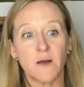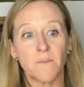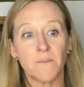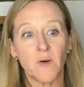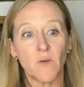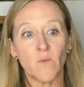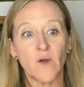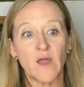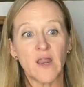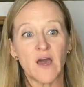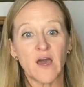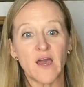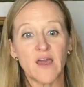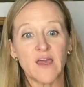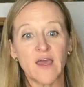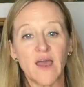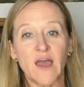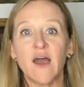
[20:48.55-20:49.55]
But when
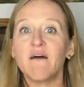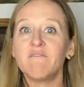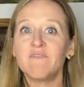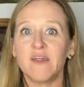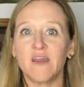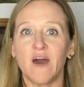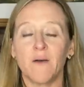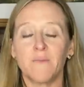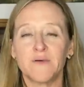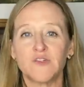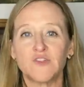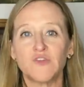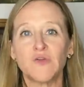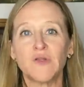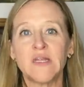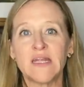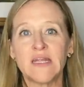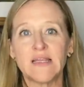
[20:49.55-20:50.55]
I have an
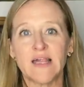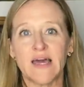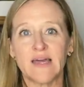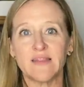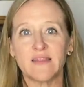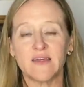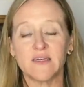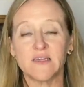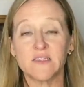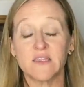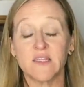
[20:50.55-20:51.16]
opportunity like this